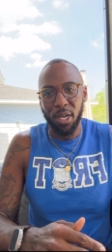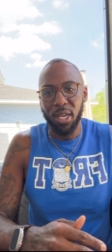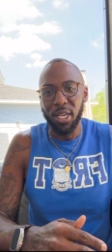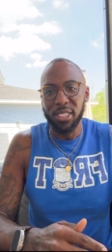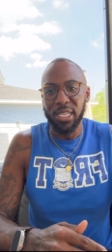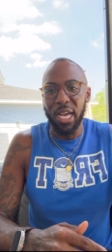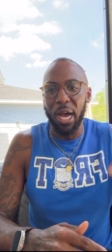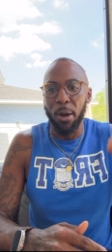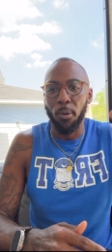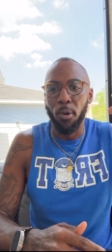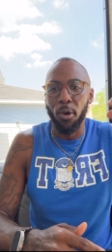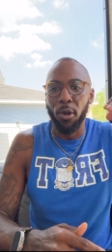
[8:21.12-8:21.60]

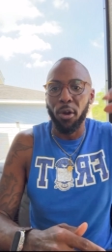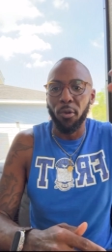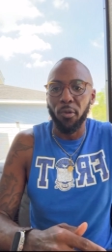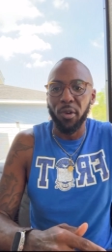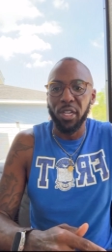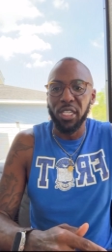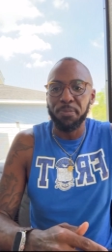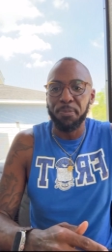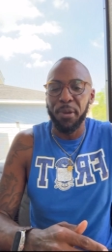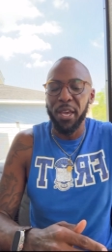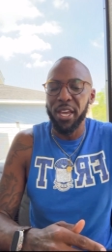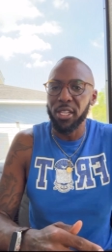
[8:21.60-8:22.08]
Because I
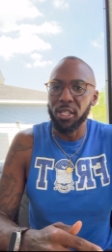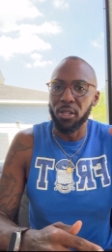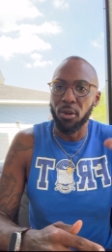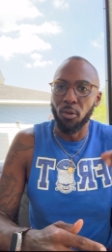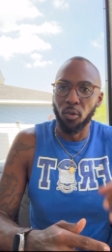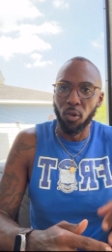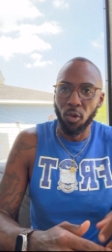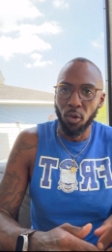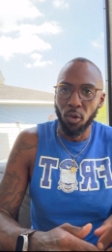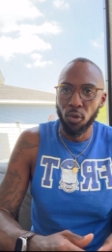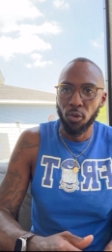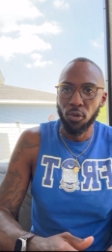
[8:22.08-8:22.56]
want to
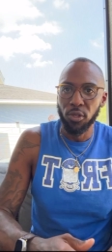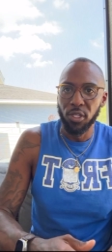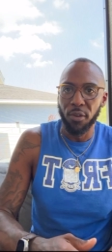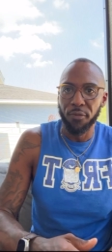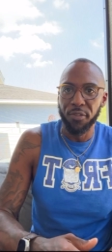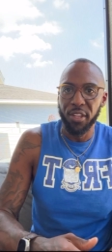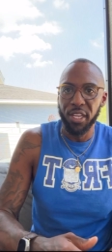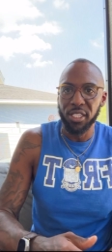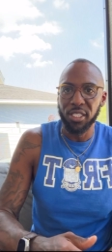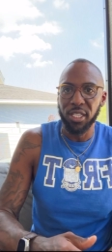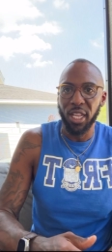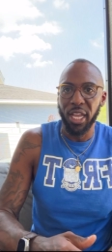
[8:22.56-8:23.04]
respect the
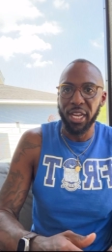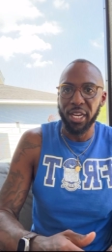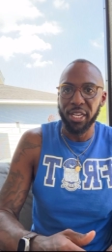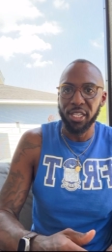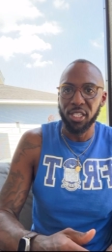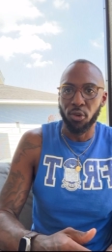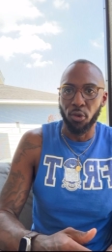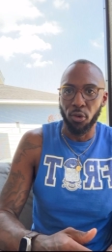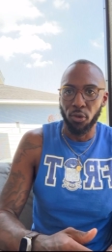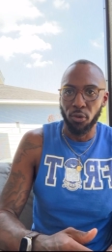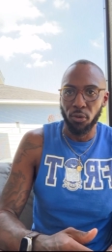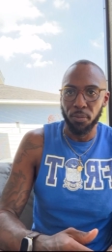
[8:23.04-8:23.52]
rules of this
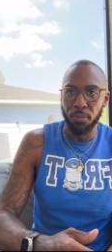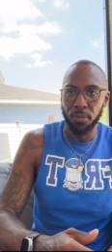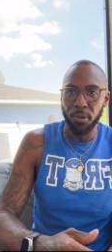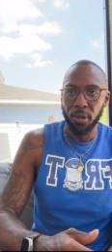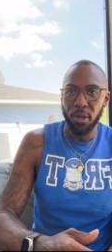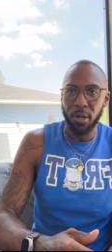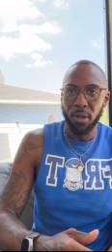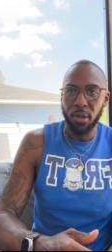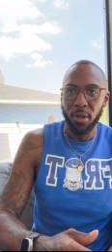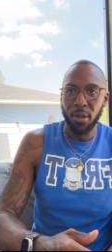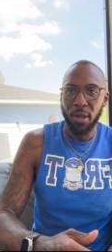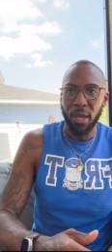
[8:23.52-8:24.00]
lady's group.
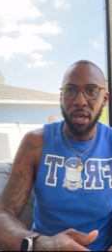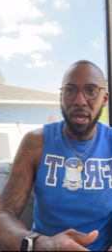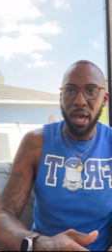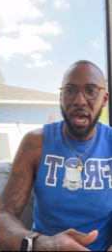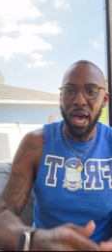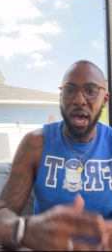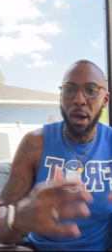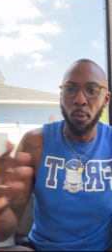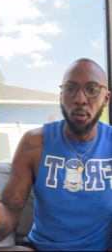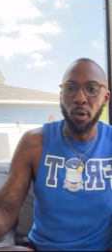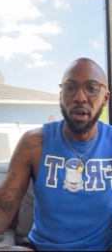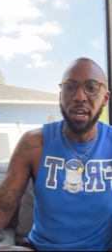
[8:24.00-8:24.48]

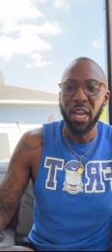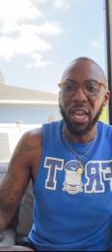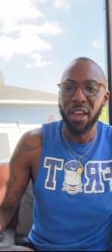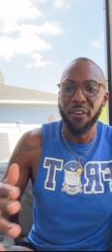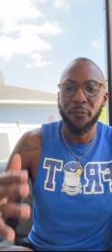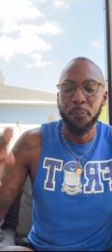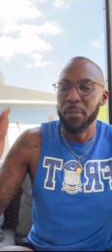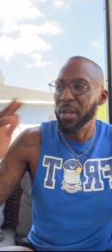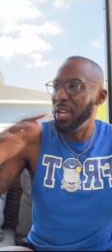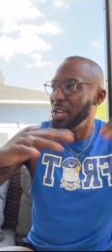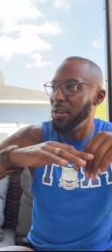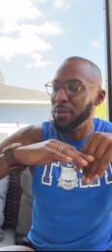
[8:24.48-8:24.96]
I
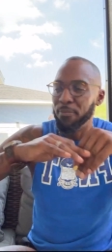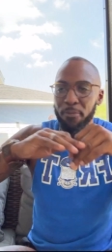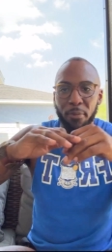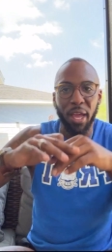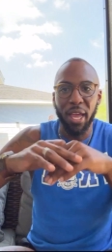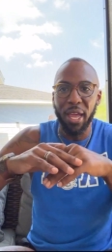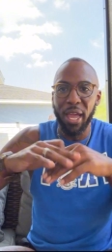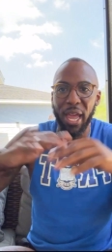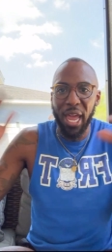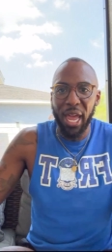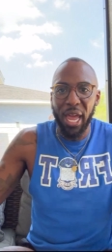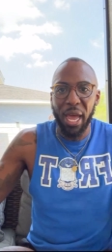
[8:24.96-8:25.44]
would have
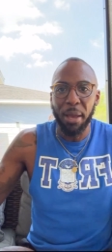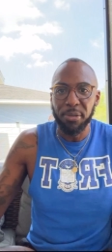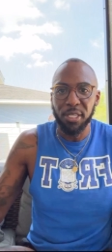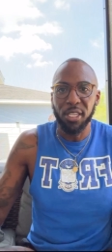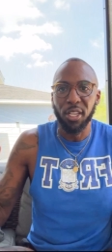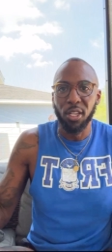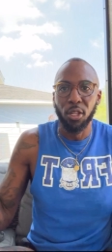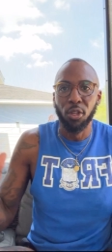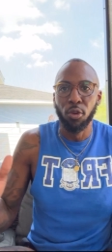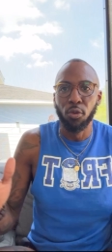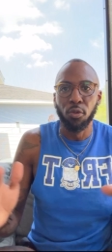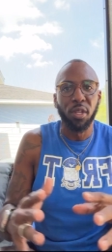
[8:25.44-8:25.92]
been
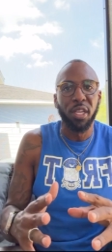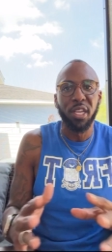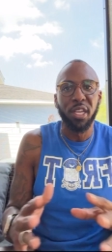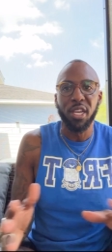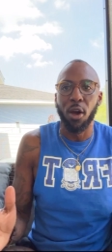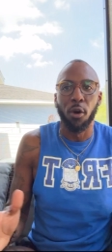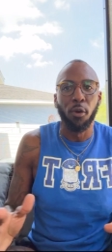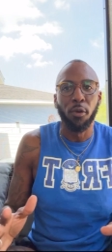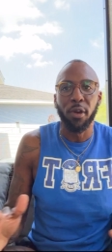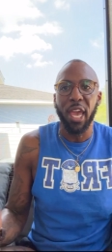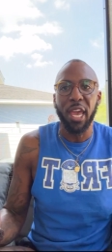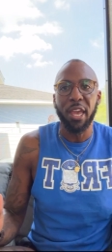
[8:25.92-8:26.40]

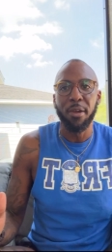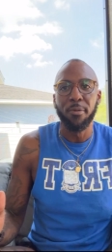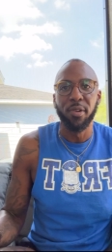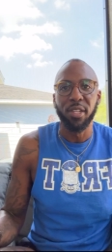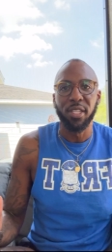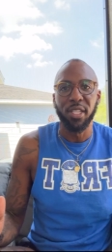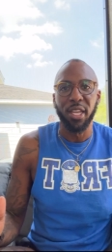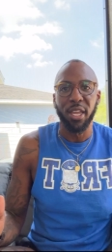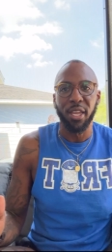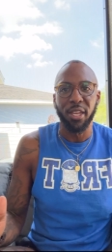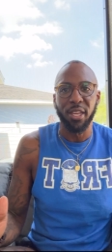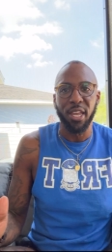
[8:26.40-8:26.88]
absolutely okay
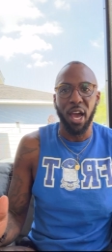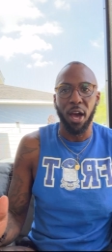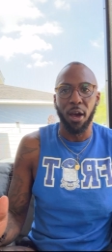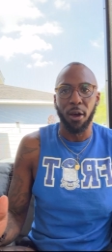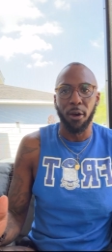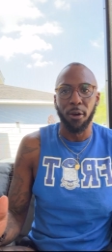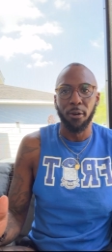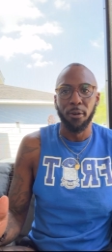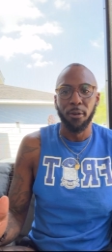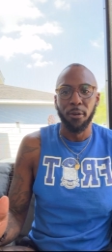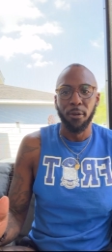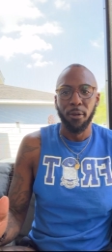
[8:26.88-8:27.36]
with it,
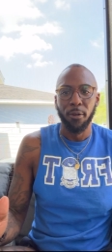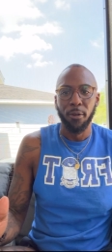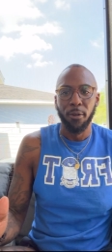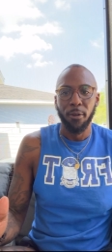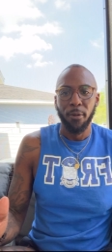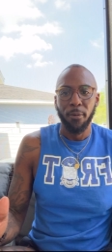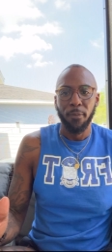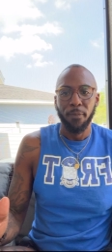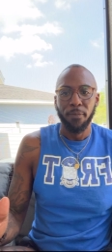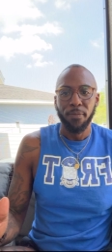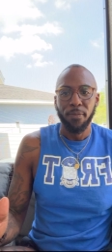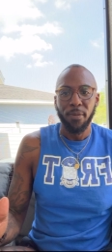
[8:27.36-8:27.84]
y'all.
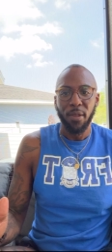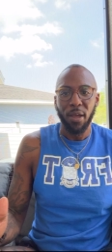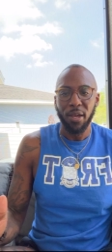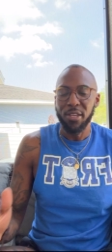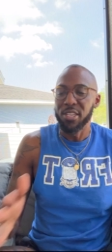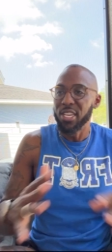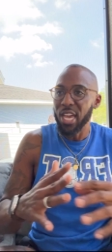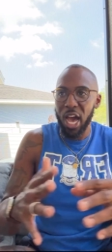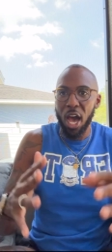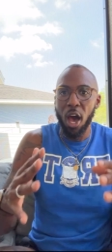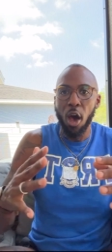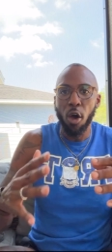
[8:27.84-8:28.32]

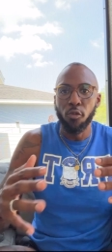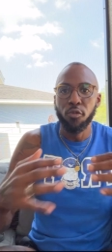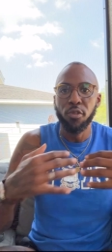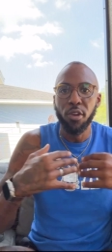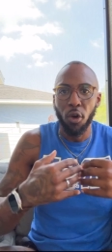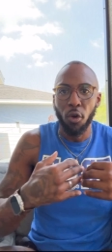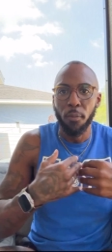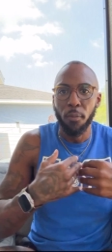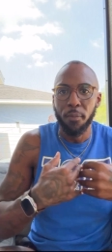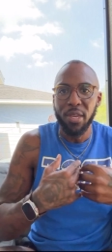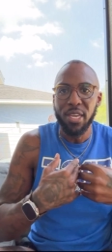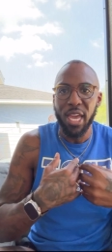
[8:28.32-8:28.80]
Y'all
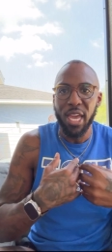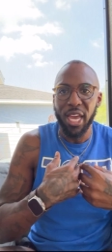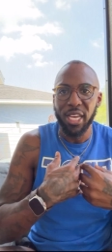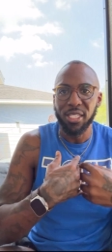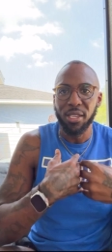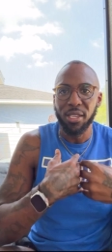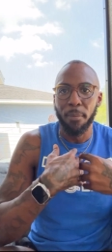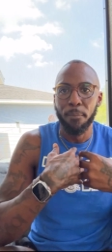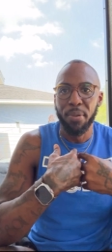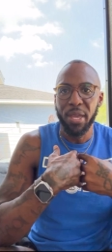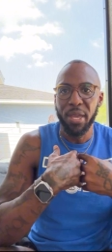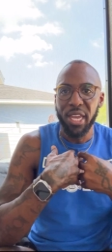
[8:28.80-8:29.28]
know
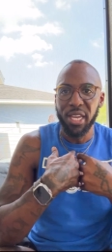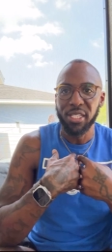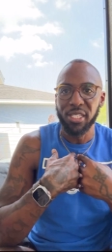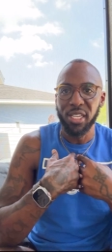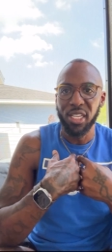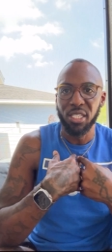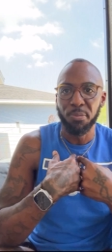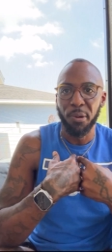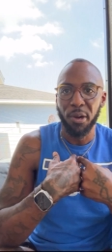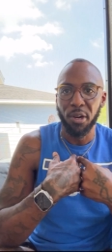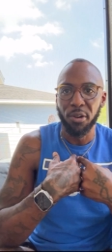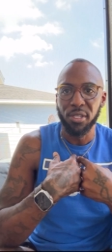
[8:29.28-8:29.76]
me as a
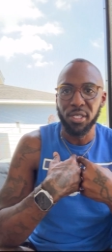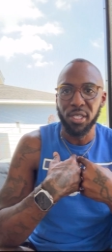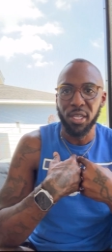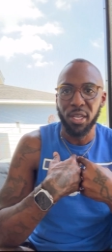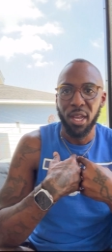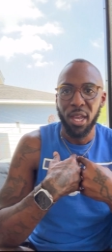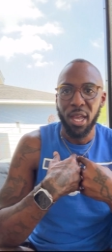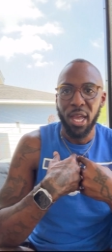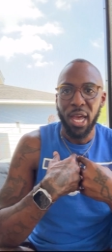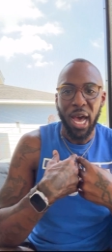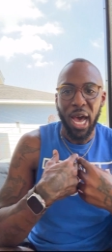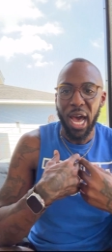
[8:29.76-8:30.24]
business
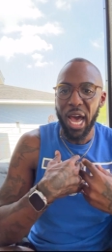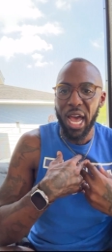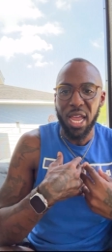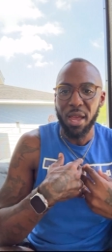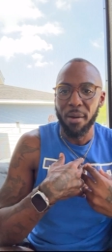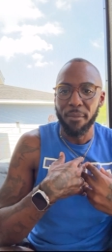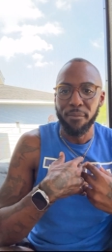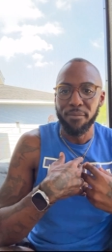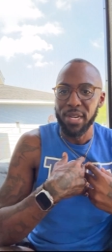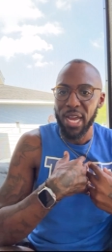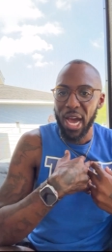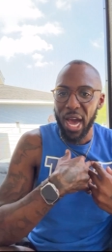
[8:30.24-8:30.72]
person.
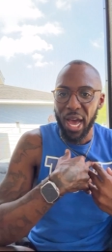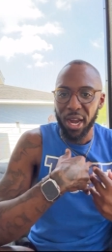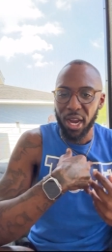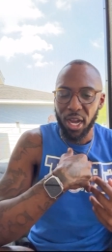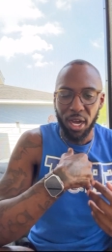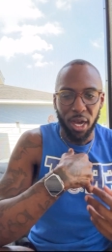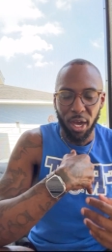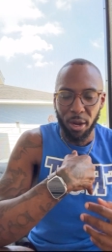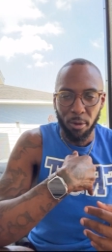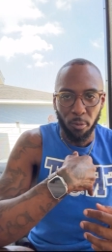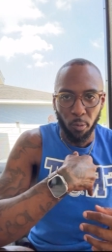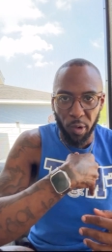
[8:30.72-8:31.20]
I am
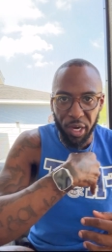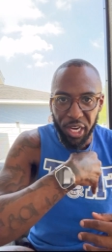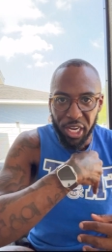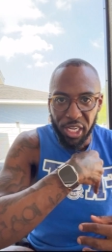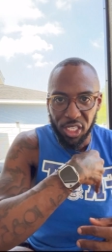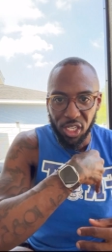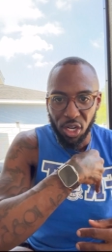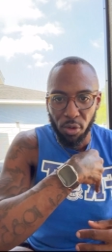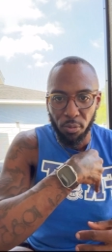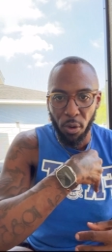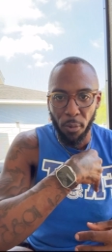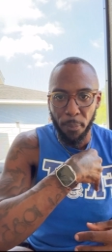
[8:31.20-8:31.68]
not an
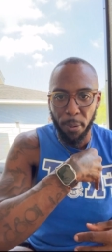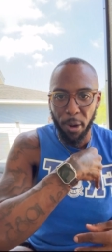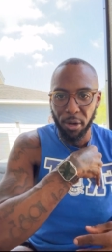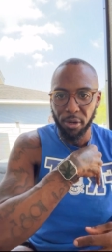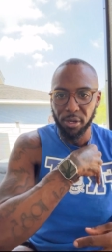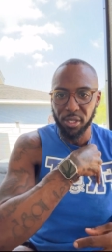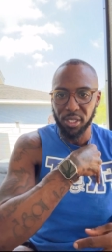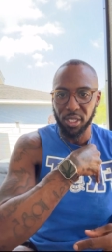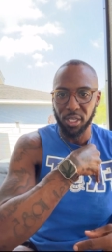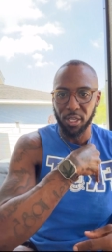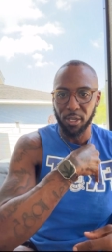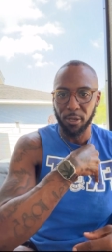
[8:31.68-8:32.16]
unreasonable
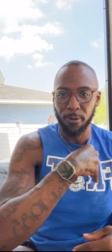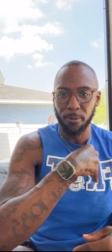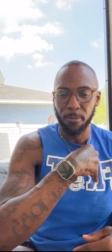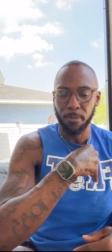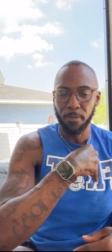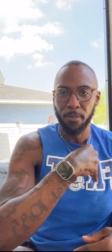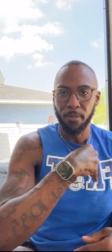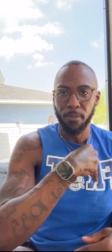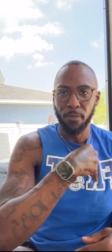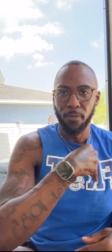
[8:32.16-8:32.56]
person.